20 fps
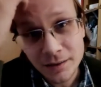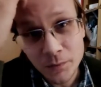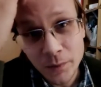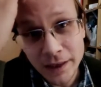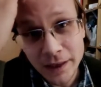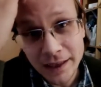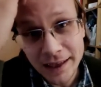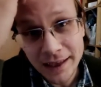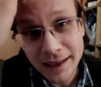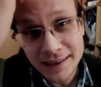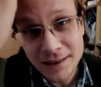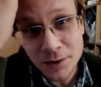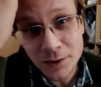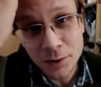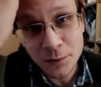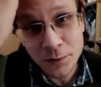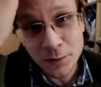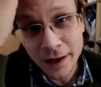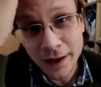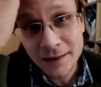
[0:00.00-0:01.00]
we need to sort
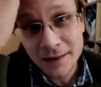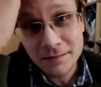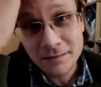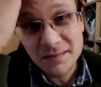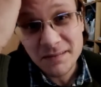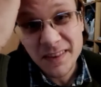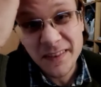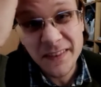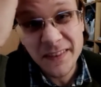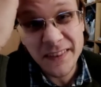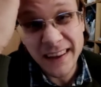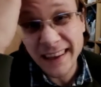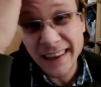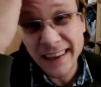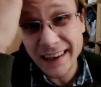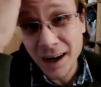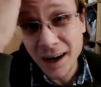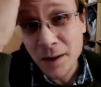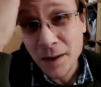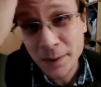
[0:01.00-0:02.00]
of like fill
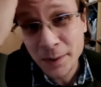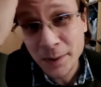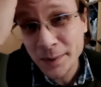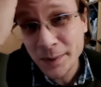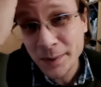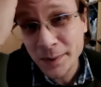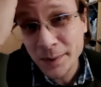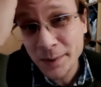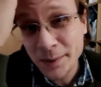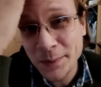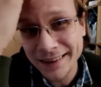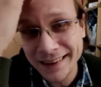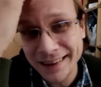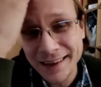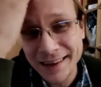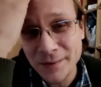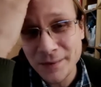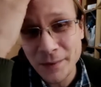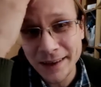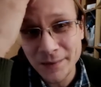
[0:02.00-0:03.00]
it up.
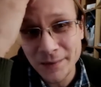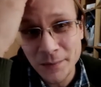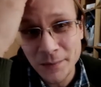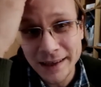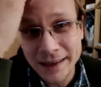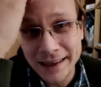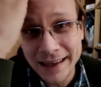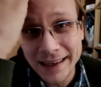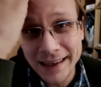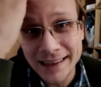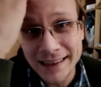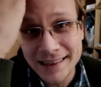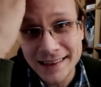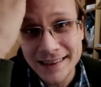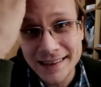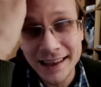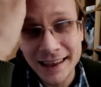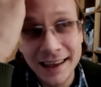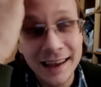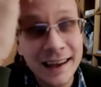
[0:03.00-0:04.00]
Like we
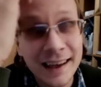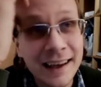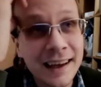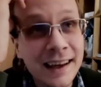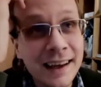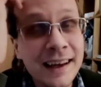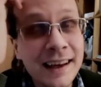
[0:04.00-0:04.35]
need to